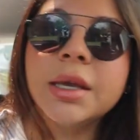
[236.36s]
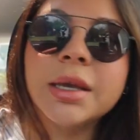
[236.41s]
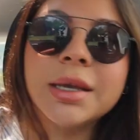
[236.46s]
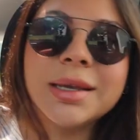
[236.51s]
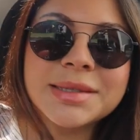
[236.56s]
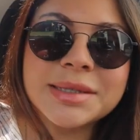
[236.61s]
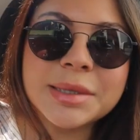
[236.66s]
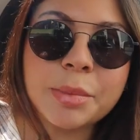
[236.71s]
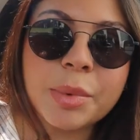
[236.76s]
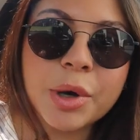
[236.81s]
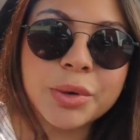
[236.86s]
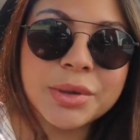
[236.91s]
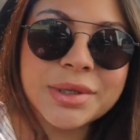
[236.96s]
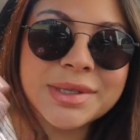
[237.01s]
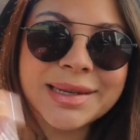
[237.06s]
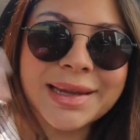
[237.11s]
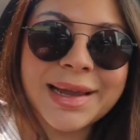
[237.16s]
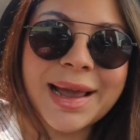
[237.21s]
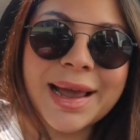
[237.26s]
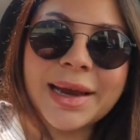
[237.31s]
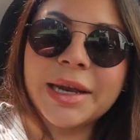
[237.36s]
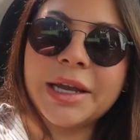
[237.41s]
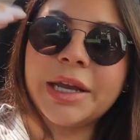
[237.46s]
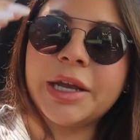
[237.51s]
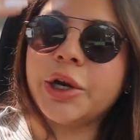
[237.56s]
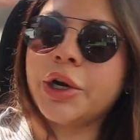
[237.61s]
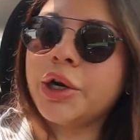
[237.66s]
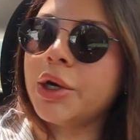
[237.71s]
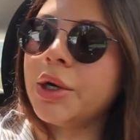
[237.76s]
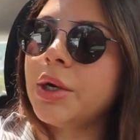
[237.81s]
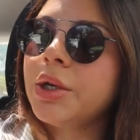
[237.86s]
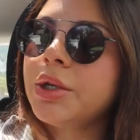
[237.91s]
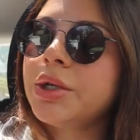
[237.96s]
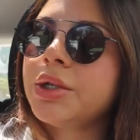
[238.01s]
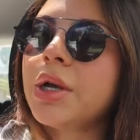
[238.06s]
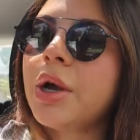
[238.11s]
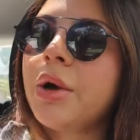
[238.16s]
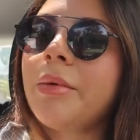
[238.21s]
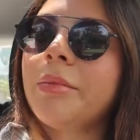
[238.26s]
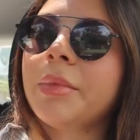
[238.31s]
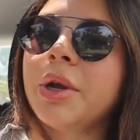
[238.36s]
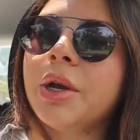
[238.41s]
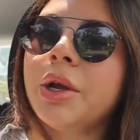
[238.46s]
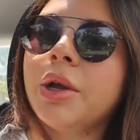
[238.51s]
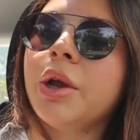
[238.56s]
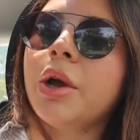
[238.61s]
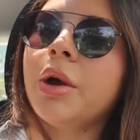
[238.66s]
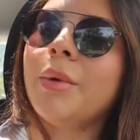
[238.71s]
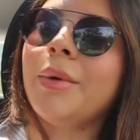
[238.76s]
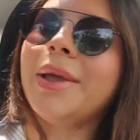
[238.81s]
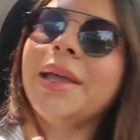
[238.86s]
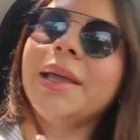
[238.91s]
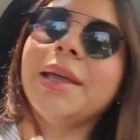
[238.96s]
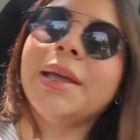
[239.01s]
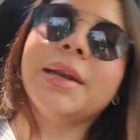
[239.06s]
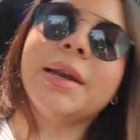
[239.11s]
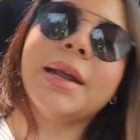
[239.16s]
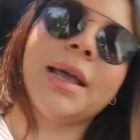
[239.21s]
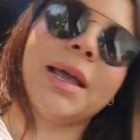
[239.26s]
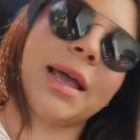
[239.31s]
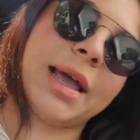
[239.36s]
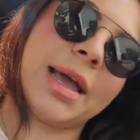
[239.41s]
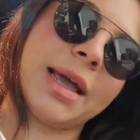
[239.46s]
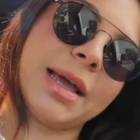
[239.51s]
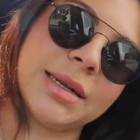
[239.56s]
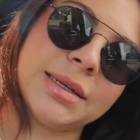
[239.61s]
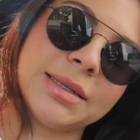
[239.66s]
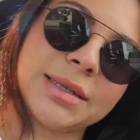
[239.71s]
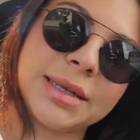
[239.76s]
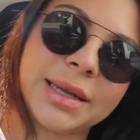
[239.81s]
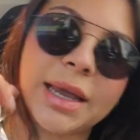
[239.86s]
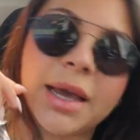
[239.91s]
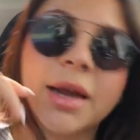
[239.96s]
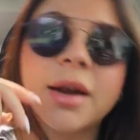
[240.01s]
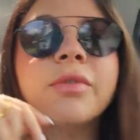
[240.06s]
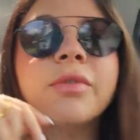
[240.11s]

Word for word: is supposed to get here. So I'm gonna go in and get